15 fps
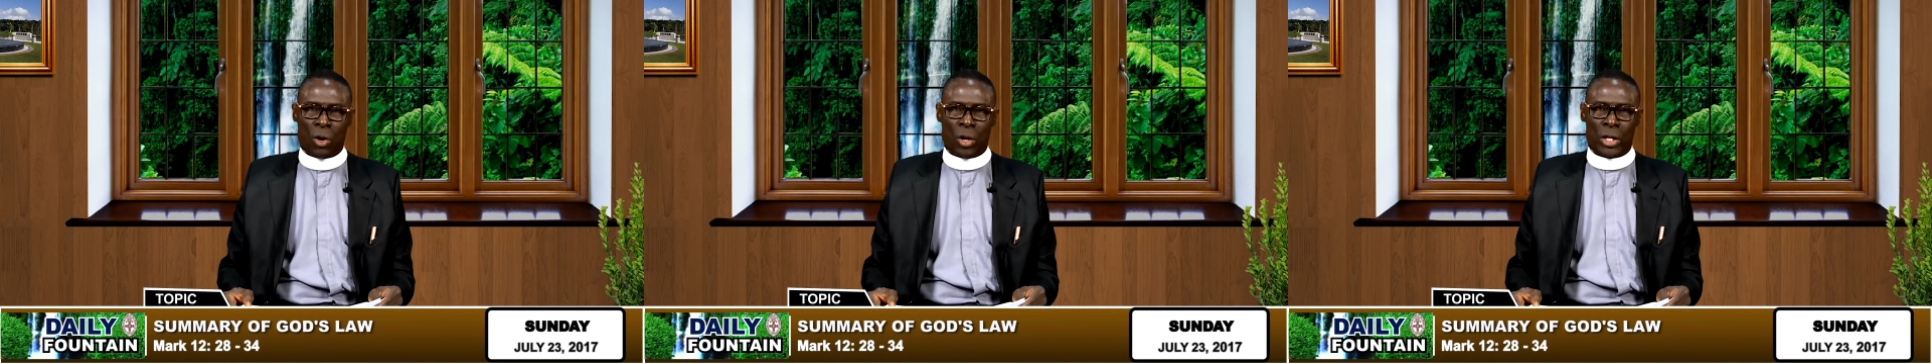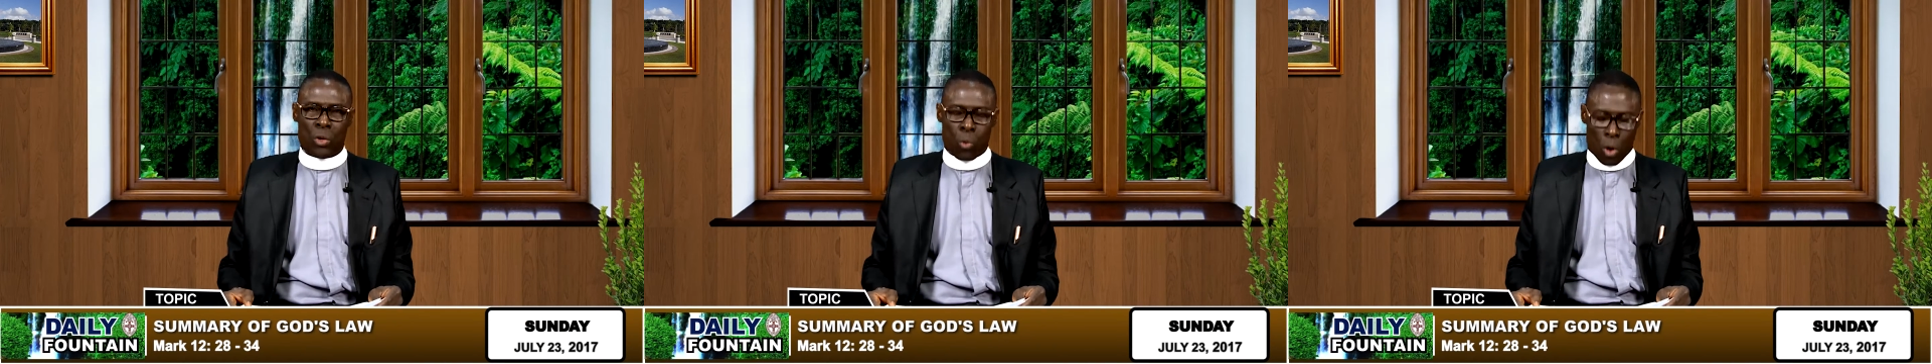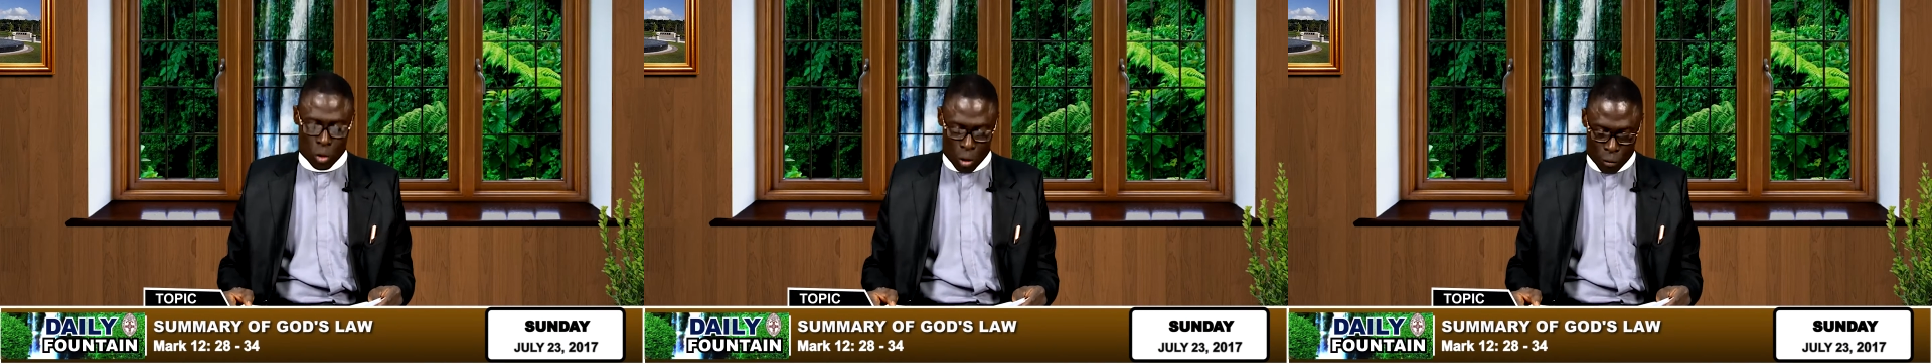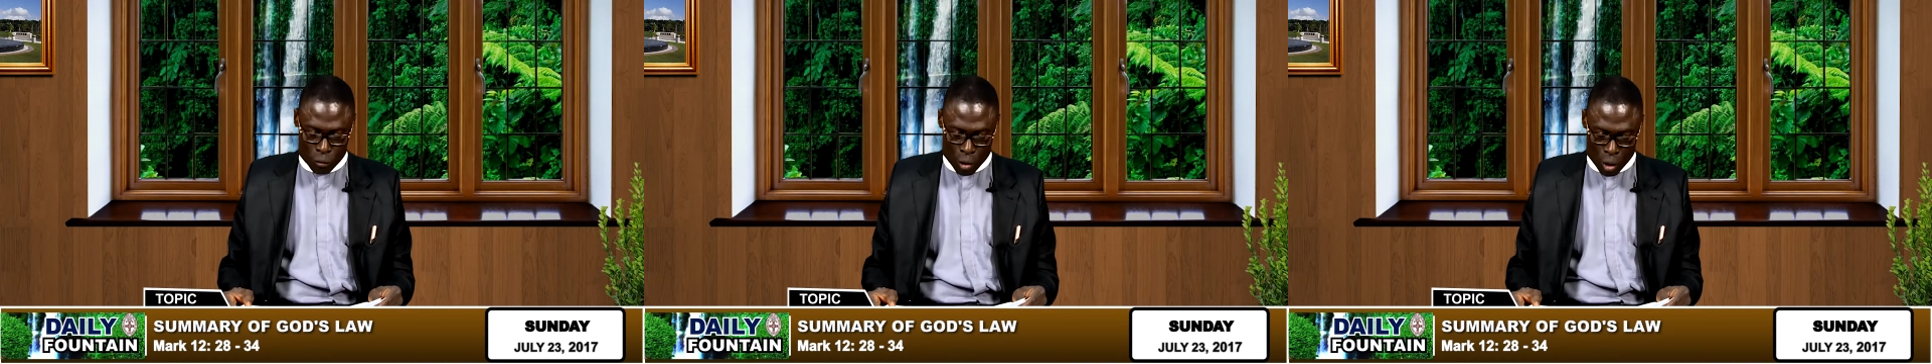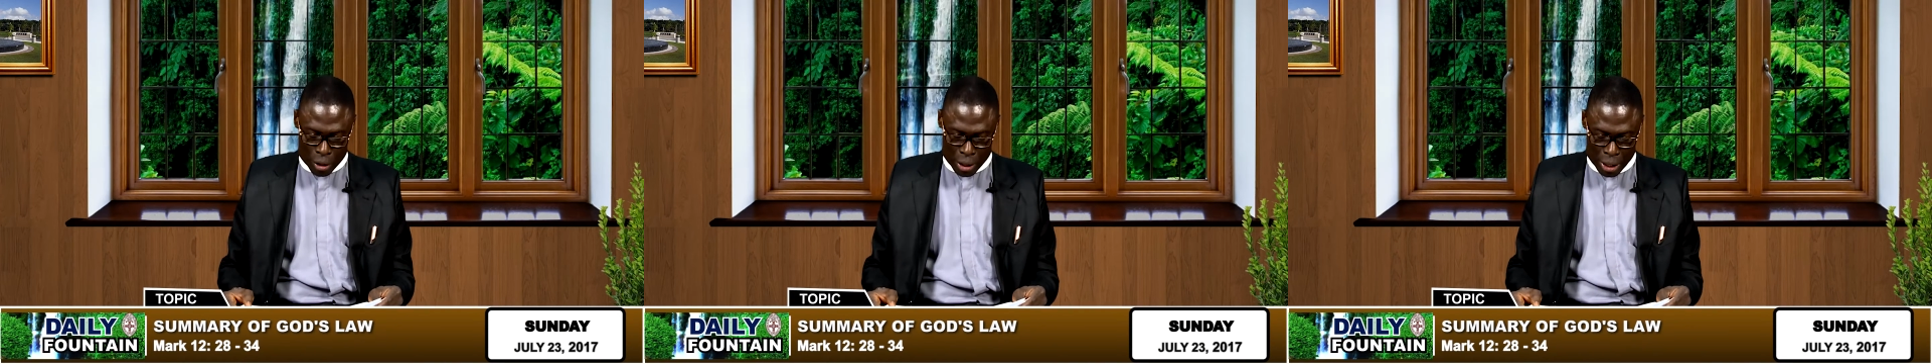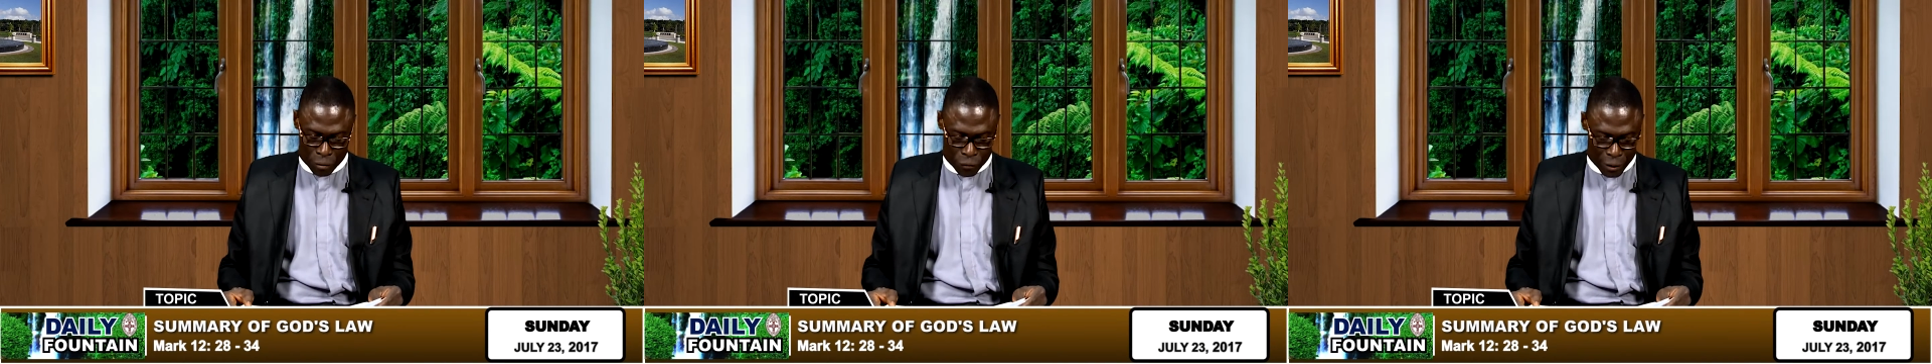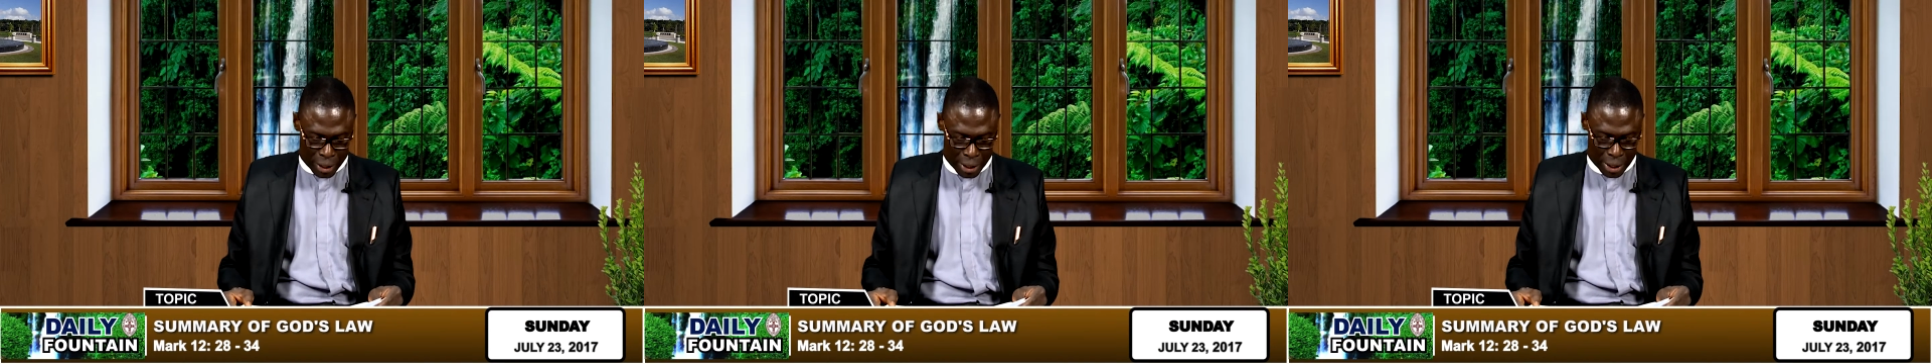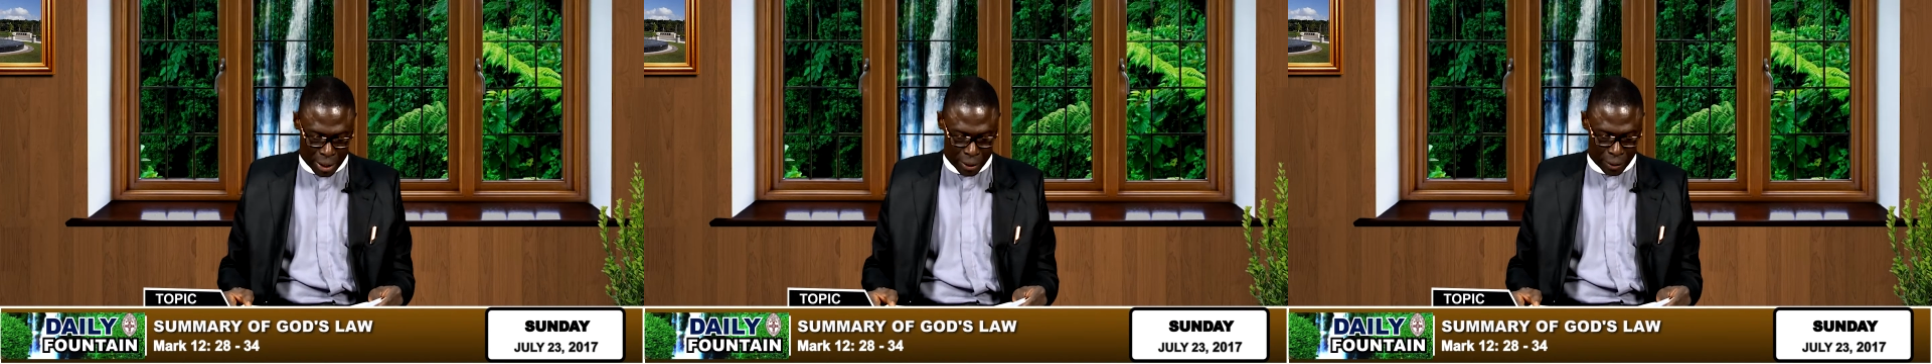on the word of God every
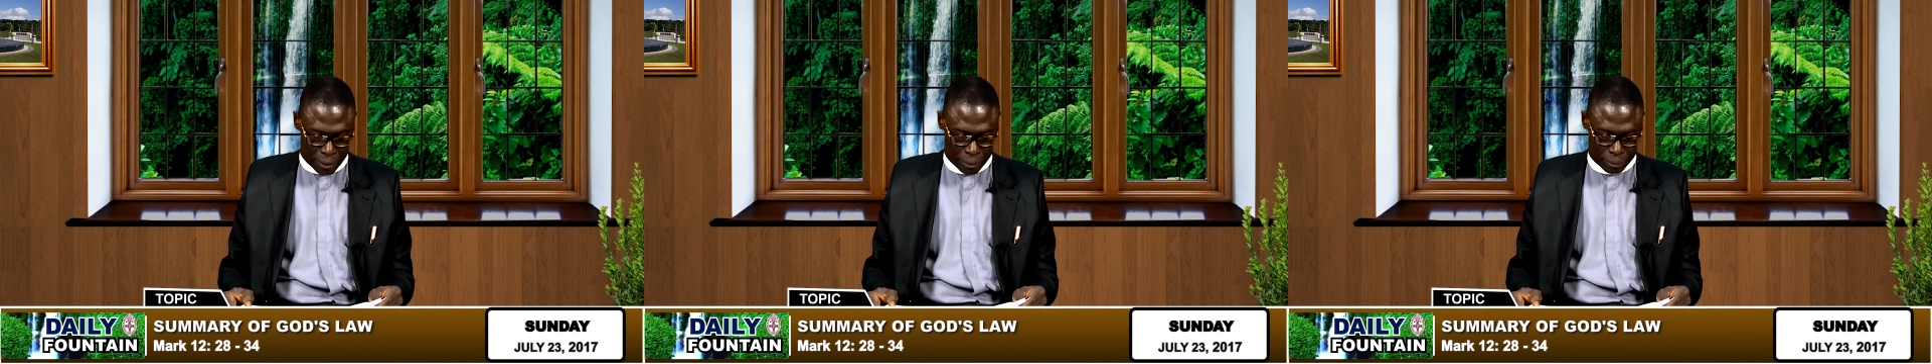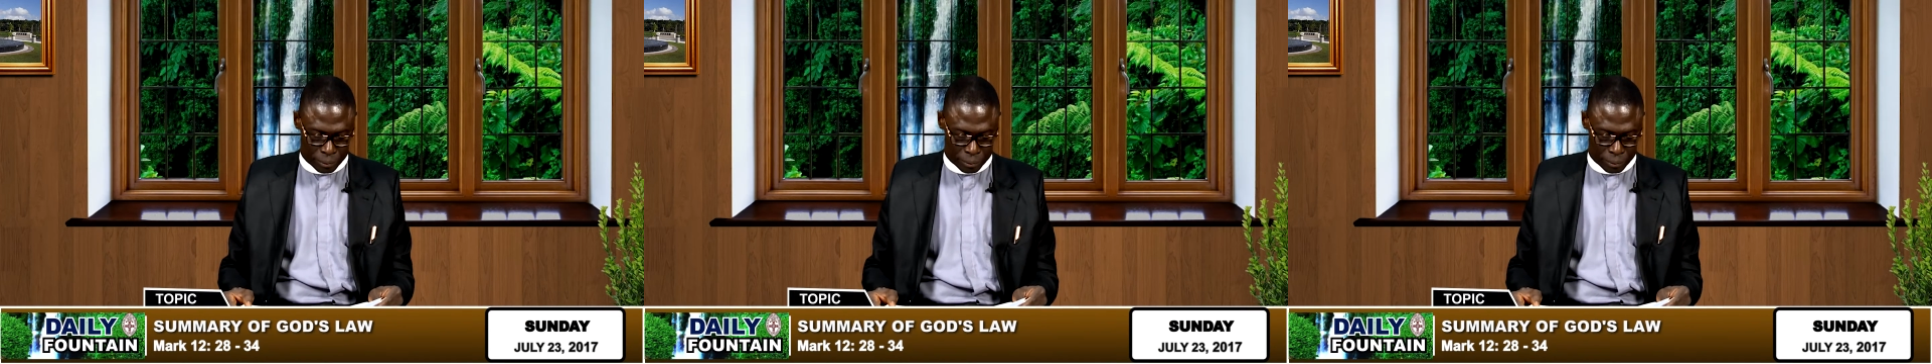day.